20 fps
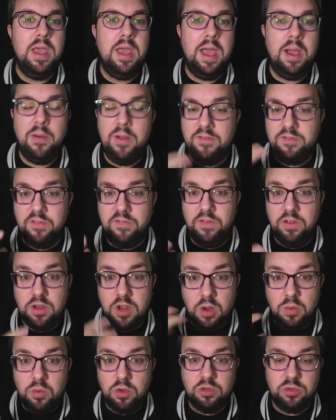However, if you
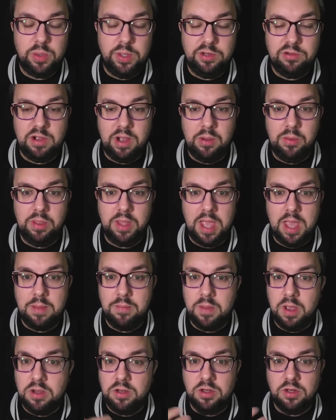don't want to interact with the
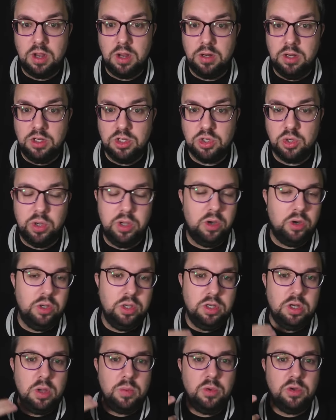game mode, you don't enjoy it, or
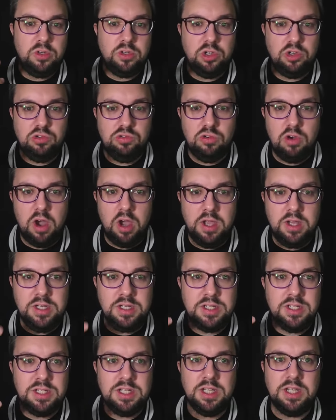you don't want to grind
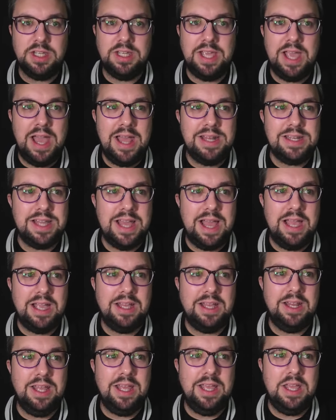to get
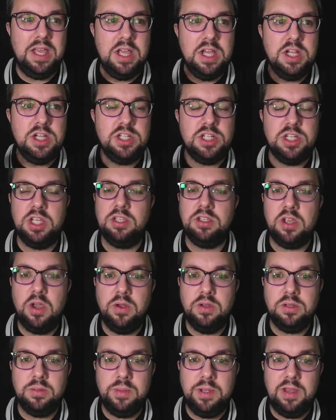Agony, she is
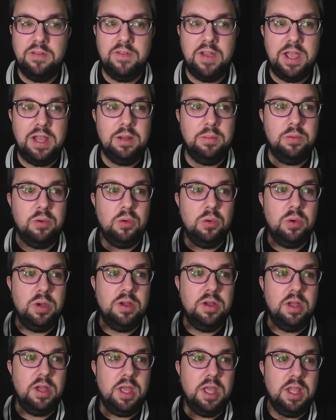going to be available
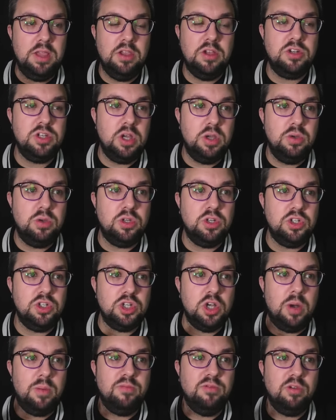in the token
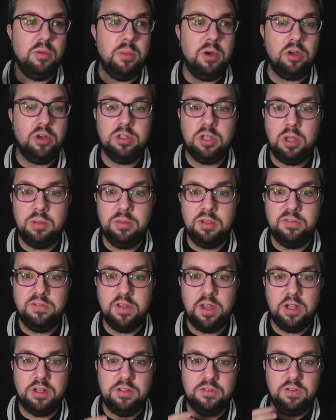shop from October the
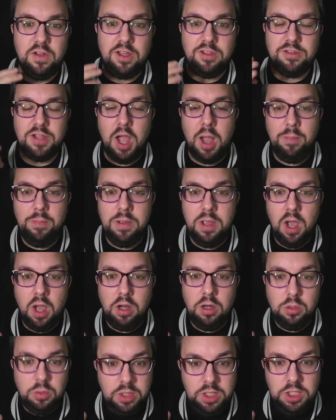31st. Happy
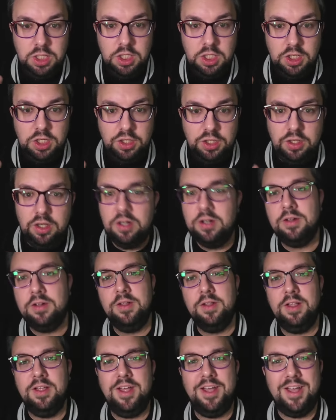Halloween!
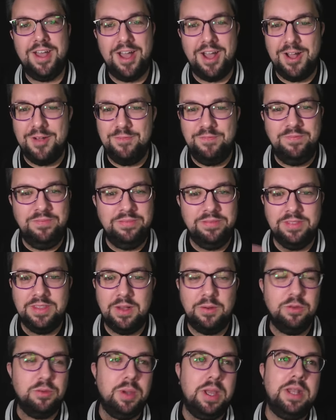
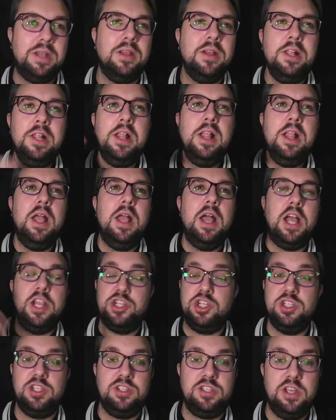That was weird. And
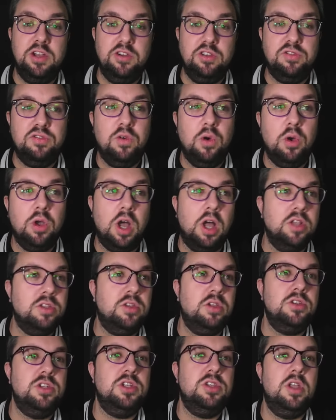she's a Series 4 card,
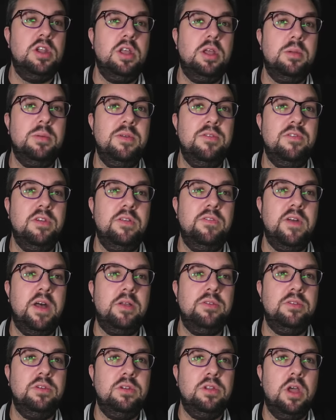so she's only going to be
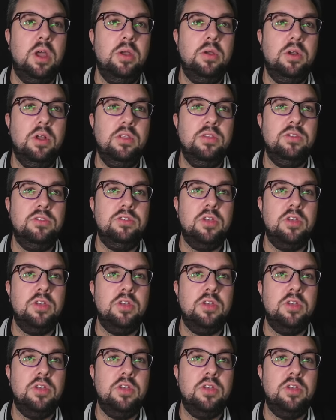3,000 tokens.